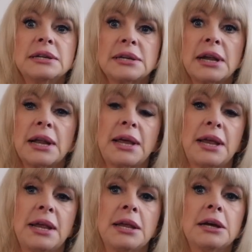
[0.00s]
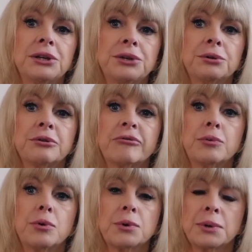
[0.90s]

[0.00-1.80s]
delay your reward.